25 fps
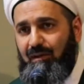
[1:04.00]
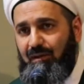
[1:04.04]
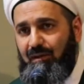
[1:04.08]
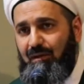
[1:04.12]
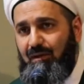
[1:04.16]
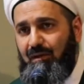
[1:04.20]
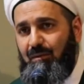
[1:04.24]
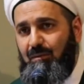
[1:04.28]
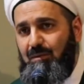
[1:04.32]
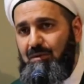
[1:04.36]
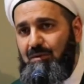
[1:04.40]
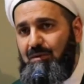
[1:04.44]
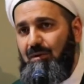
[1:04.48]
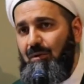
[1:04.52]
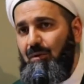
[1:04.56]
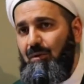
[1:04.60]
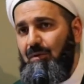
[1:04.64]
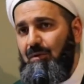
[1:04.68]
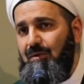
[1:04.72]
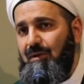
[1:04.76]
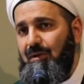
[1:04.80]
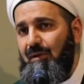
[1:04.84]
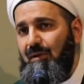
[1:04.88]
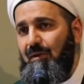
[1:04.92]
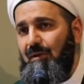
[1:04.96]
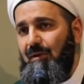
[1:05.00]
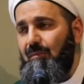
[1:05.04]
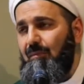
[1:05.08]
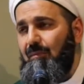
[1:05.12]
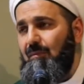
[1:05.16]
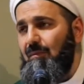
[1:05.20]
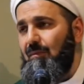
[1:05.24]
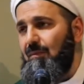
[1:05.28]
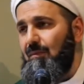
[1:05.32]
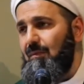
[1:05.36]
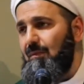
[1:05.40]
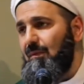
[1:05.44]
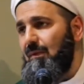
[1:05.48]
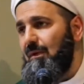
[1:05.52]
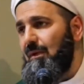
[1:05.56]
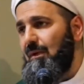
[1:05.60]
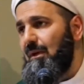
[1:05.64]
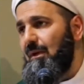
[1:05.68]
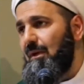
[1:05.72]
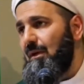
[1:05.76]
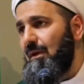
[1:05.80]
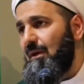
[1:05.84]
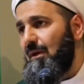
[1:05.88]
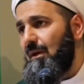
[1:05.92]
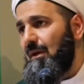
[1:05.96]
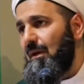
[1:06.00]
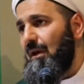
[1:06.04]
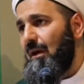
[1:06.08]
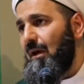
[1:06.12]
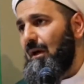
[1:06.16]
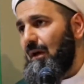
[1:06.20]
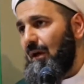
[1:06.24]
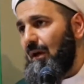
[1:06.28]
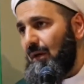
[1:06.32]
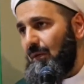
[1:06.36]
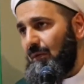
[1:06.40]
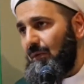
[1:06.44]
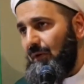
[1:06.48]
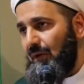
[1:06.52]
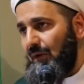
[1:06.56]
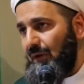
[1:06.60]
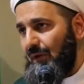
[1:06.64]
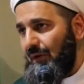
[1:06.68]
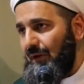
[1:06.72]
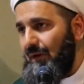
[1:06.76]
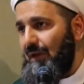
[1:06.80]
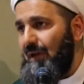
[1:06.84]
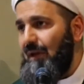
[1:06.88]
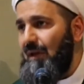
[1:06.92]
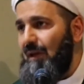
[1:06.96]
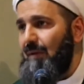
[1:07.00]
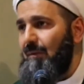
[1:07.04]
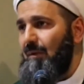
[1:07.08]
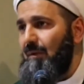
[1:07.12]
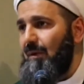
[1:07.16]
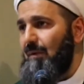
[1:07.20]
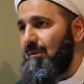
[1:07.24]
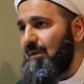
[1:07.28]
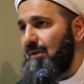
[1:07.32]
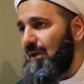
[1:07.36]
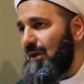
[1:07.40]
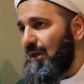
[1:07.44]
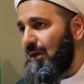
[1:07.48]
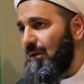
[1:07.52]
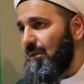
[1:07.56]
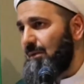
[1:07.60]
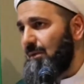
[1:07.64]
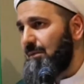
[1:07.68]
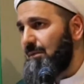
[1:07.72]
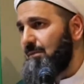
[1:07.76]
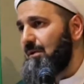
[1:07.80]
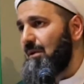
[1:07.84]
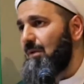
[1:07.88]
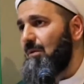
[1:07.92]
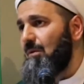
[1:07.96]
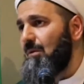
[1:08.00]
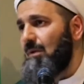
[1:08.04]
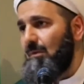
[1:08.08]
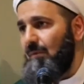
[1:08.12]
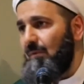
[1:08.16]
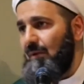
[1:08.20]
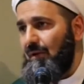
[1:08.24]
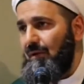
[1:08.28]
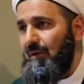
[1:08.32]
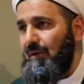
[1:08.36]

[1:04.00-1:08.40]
and Nabi sallallahu alaihi